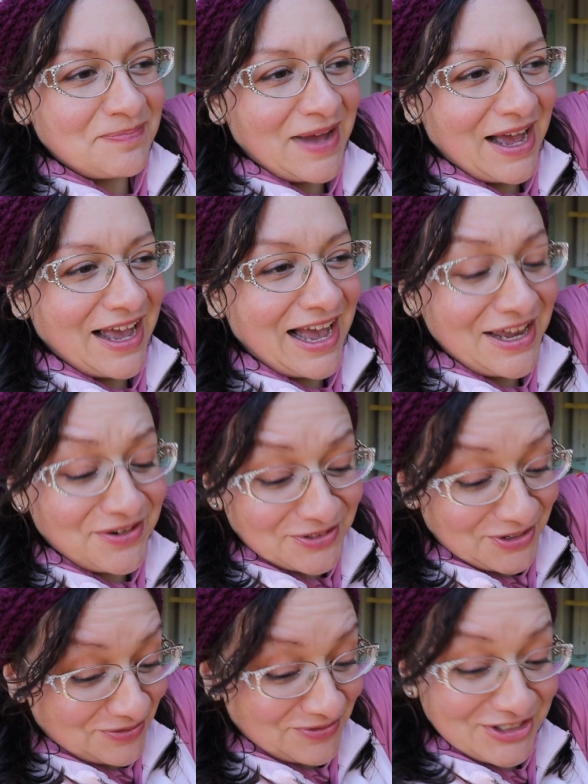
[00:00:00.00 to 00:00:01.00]
I don't
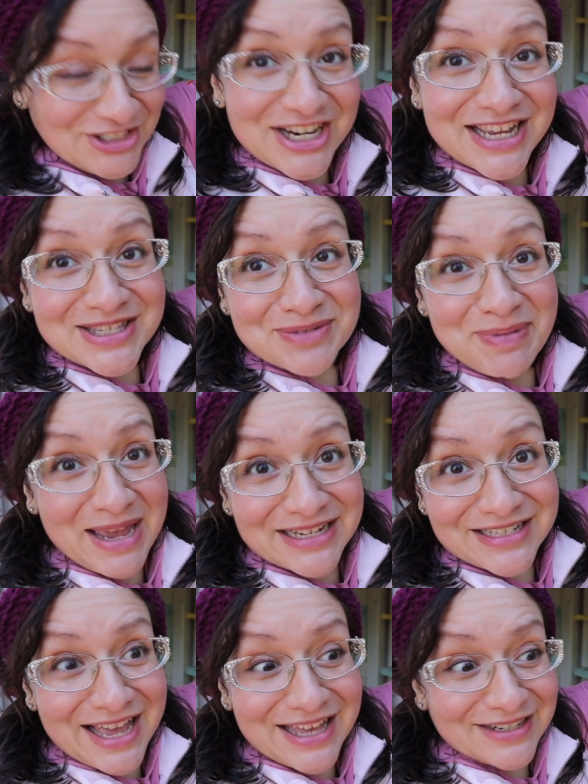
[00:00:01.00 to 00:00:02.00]
know if the chickens
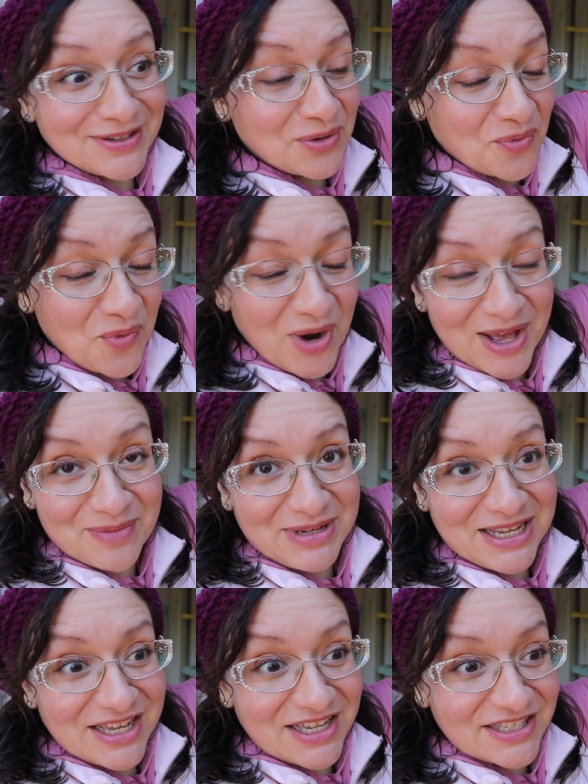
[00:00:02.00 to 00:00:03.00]
pecked at it or what,
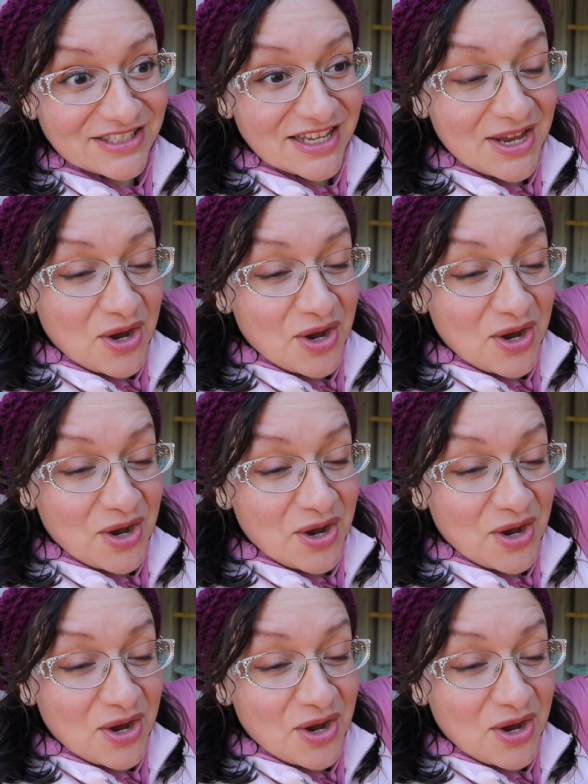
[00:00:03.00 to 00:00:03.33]
because